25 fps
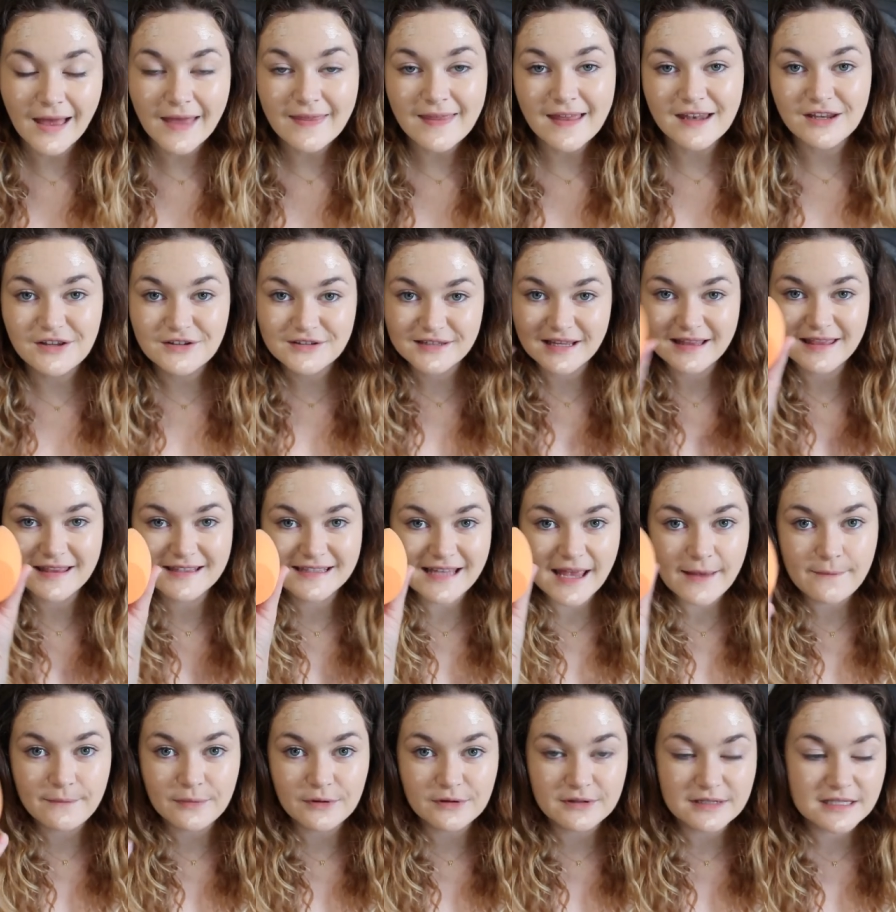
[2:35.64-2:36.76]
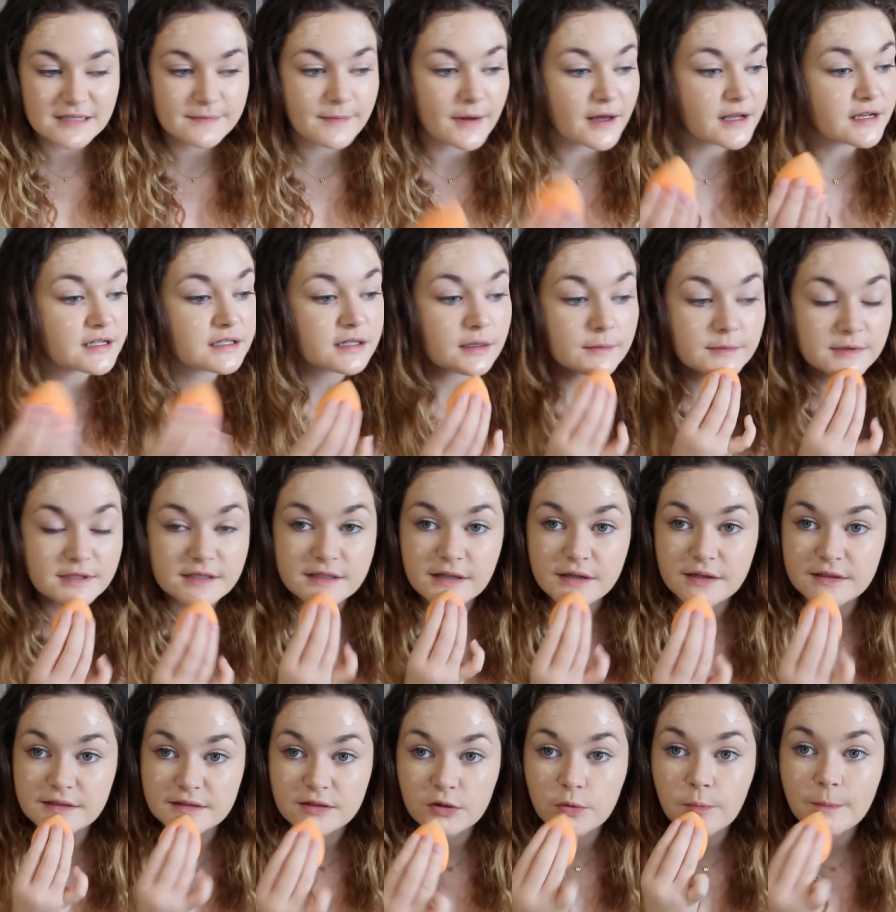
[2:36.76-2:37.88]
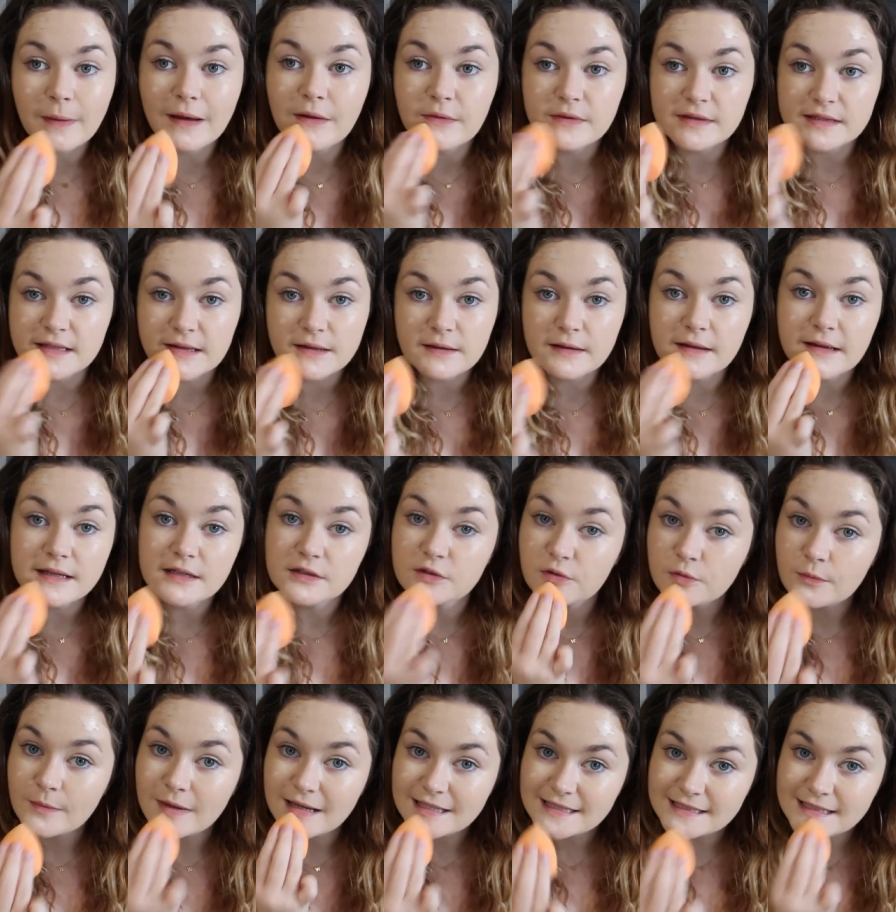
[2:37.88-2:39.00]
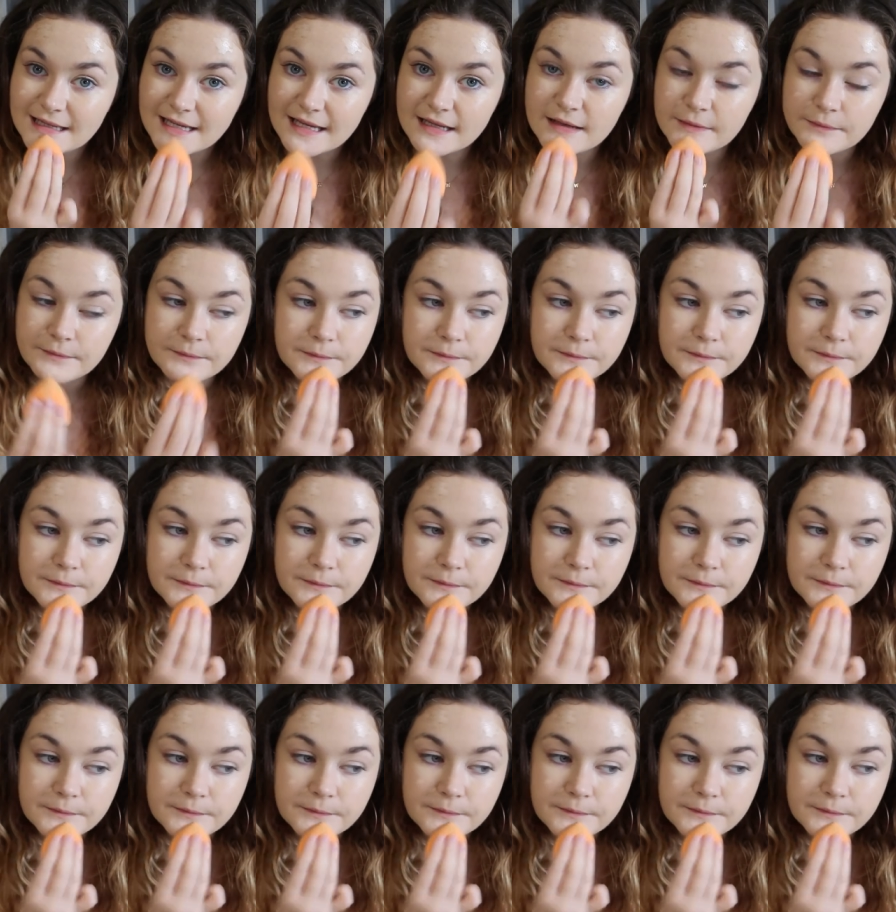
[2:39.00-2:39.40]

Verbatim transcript: And then using the same beauty sponge, I'm just going to bounce it into my skin.